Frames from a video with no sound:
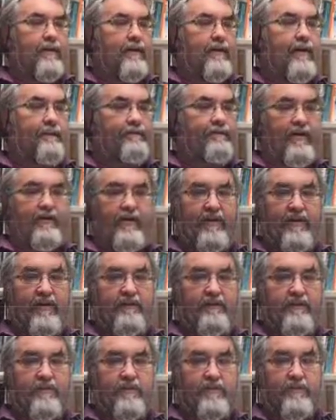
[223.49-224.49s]
And people
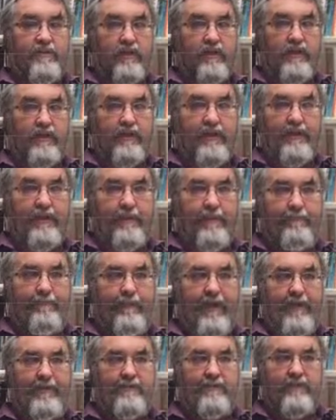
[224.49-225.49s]
have certainly in the
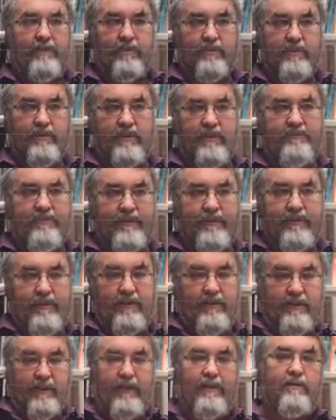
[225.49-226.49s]
past successfully
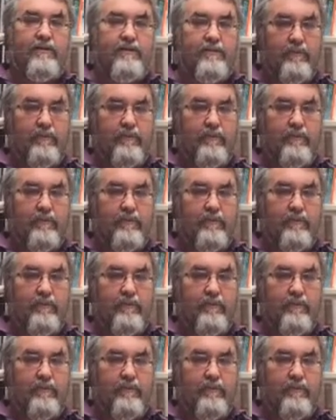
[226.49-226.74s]
designed